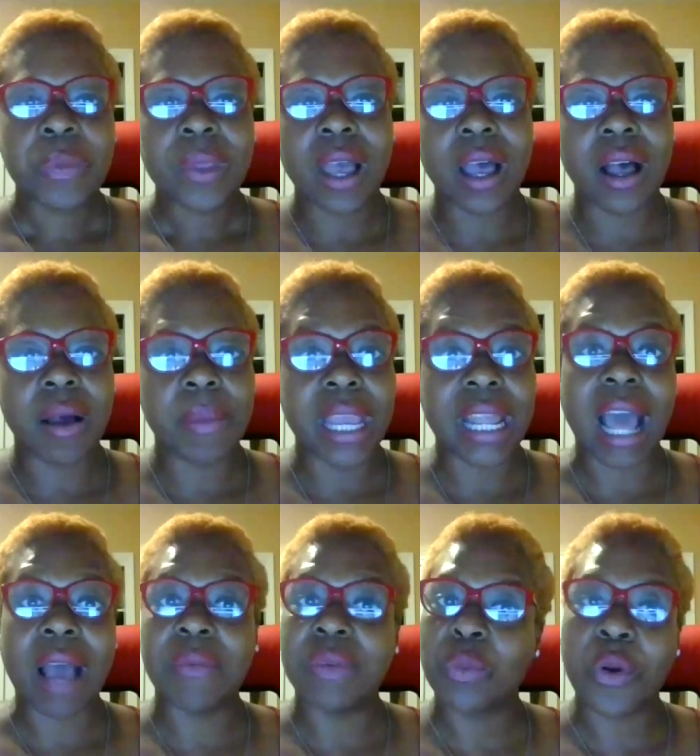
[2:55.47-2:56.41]
And
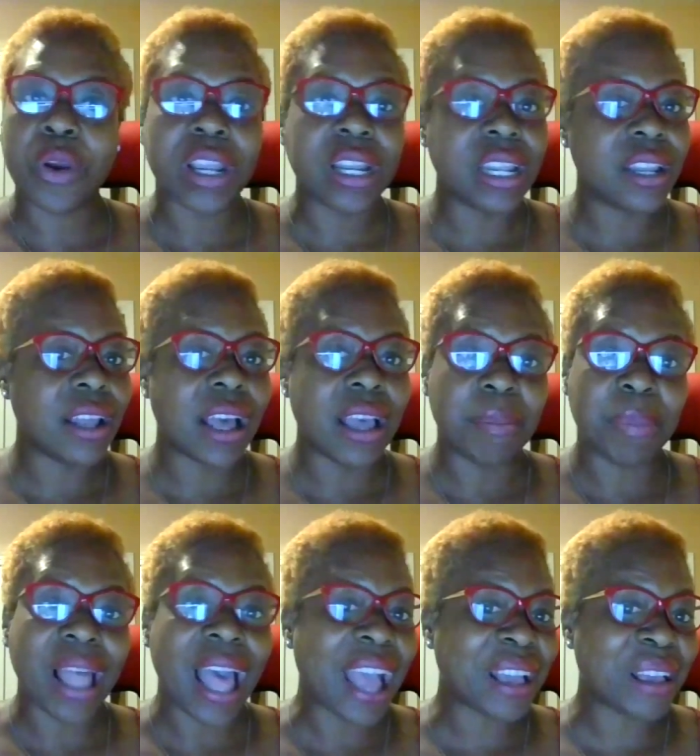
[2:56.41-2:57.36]
I was working in a
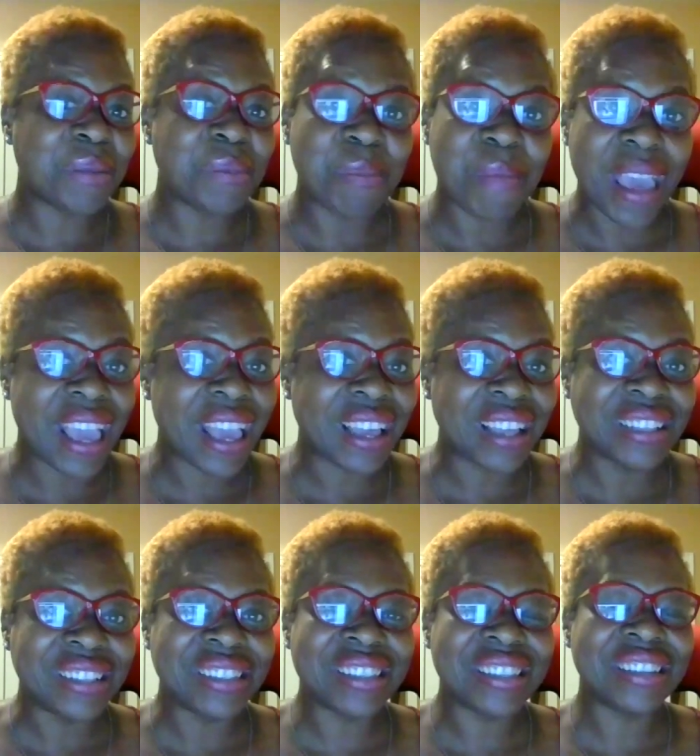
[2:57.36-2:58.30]
Black
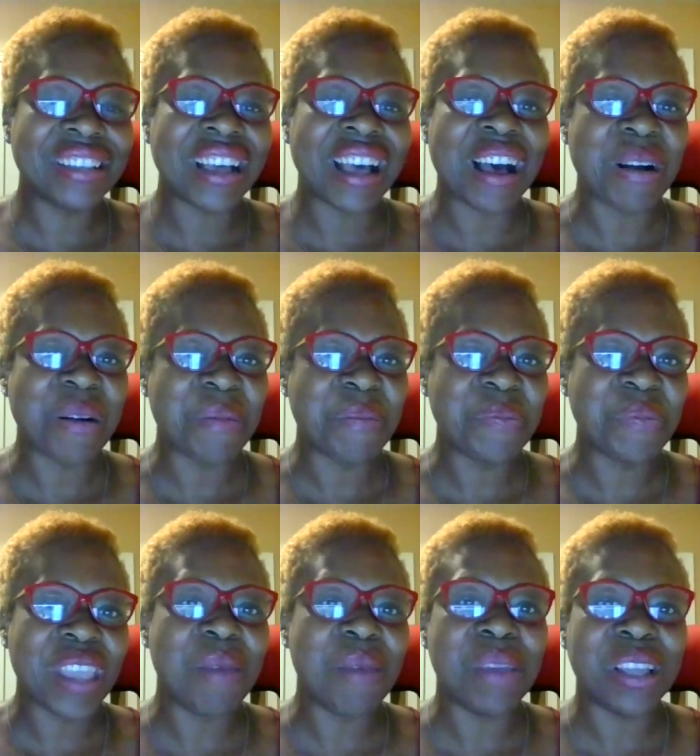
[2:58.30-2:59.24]
man's
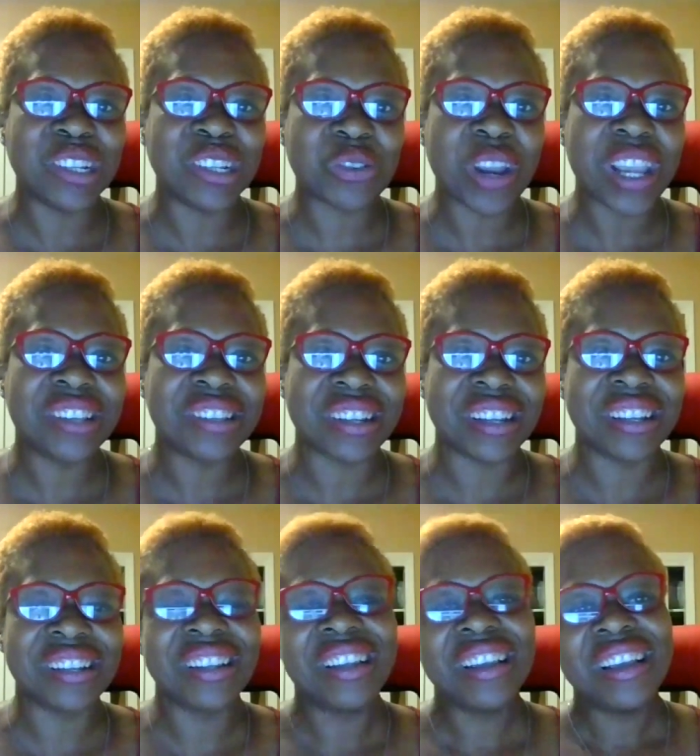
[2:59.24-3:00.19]
administration.